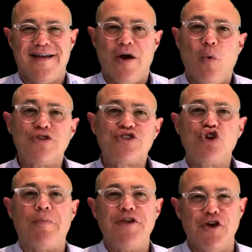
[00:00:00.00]
What's
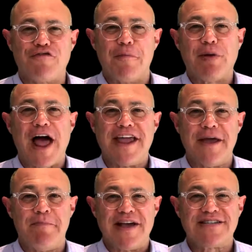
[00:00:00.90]
stopping you from playing
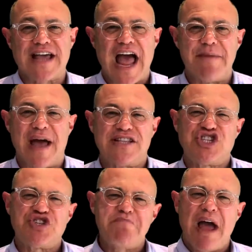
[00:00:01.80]
your best game and
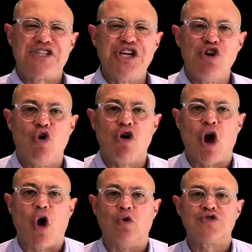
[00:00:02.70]
smashing your
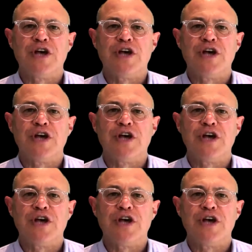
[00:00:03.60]
goals?